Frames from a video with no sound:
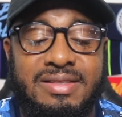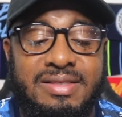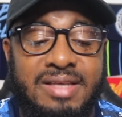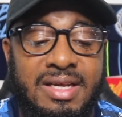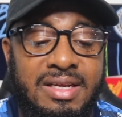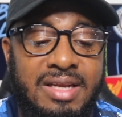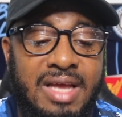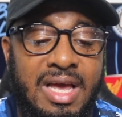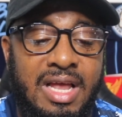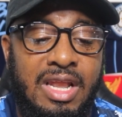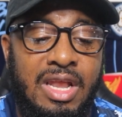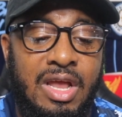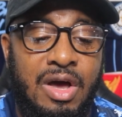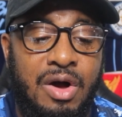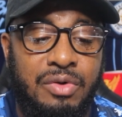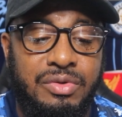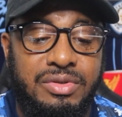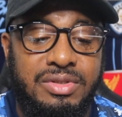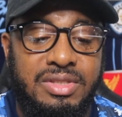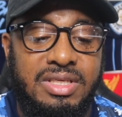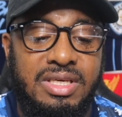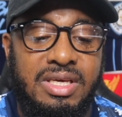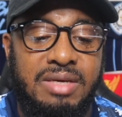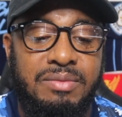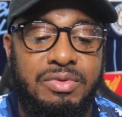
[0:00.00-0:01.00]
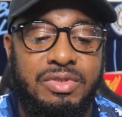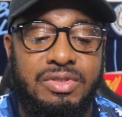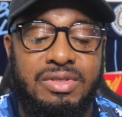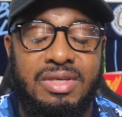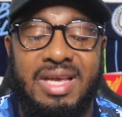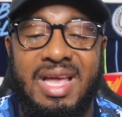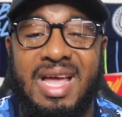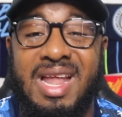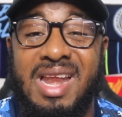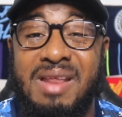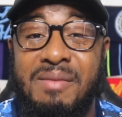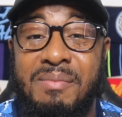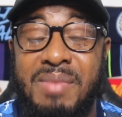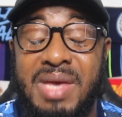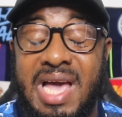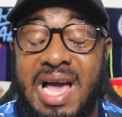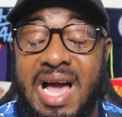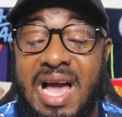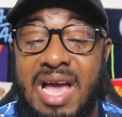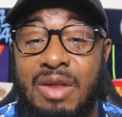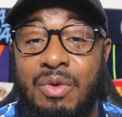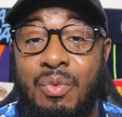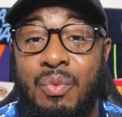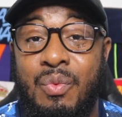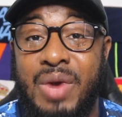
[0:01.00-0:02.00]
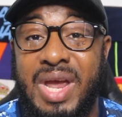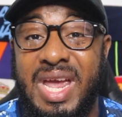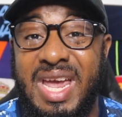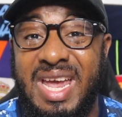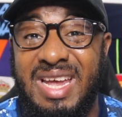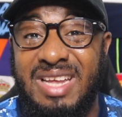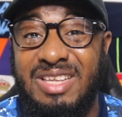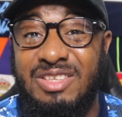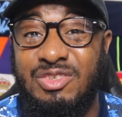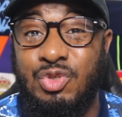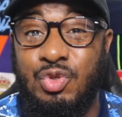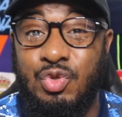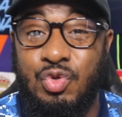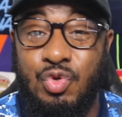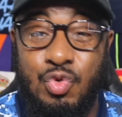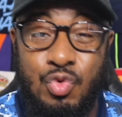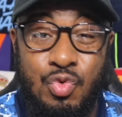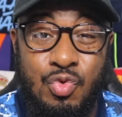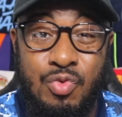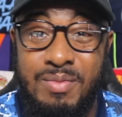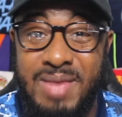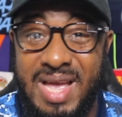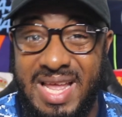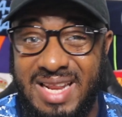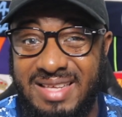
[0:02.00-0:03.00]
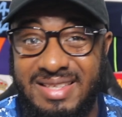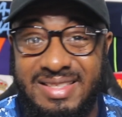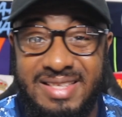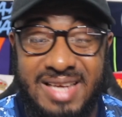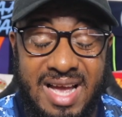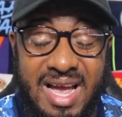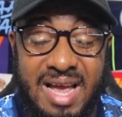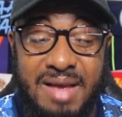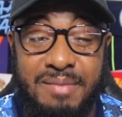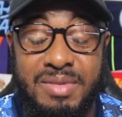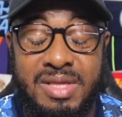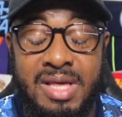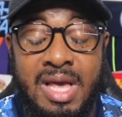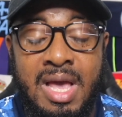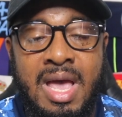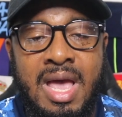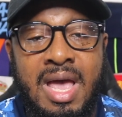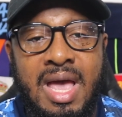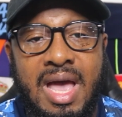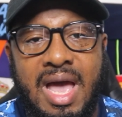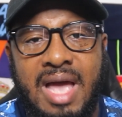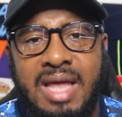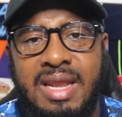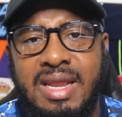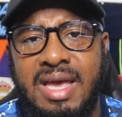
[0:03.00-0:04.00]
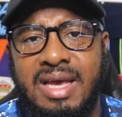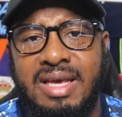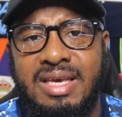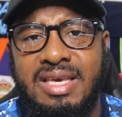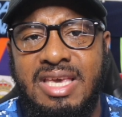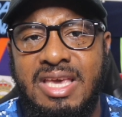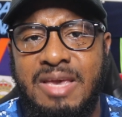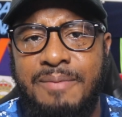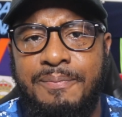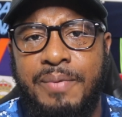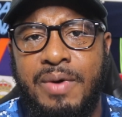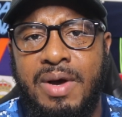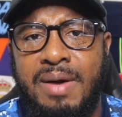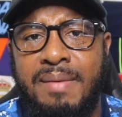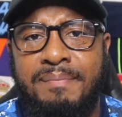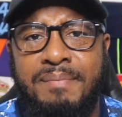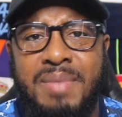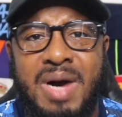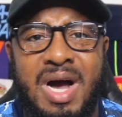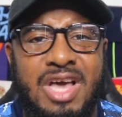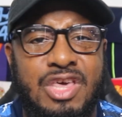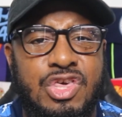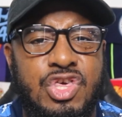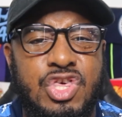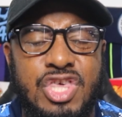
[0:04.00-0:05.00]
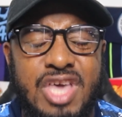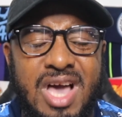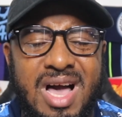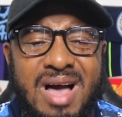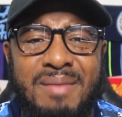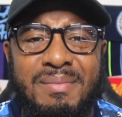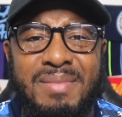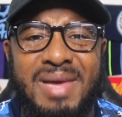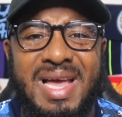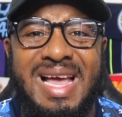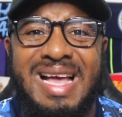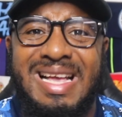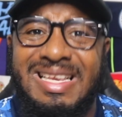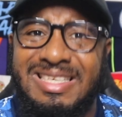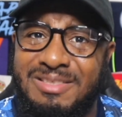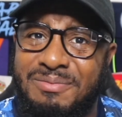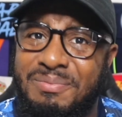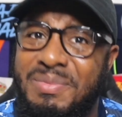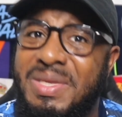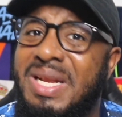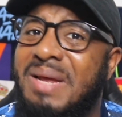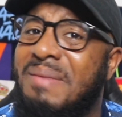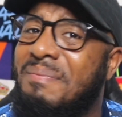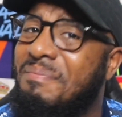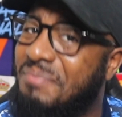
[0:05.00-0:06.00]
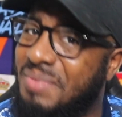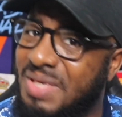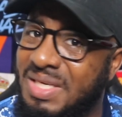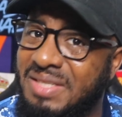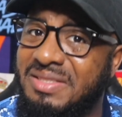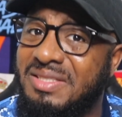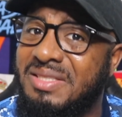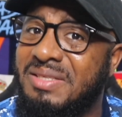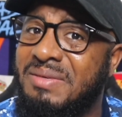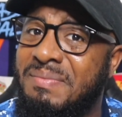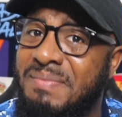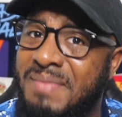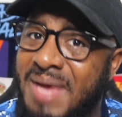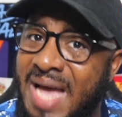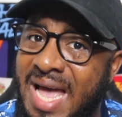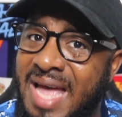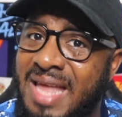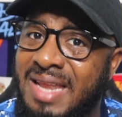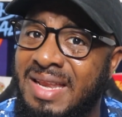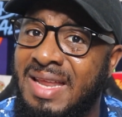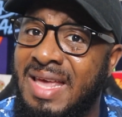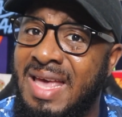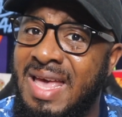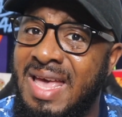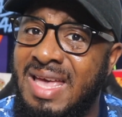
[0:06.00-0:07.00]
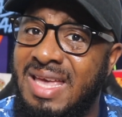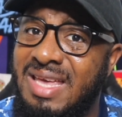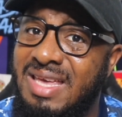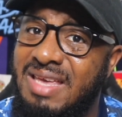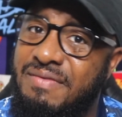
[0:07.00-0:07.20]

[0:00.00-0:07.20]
I think they allow teams to get in behind way too many times, and their keeper Basham has been a busy man.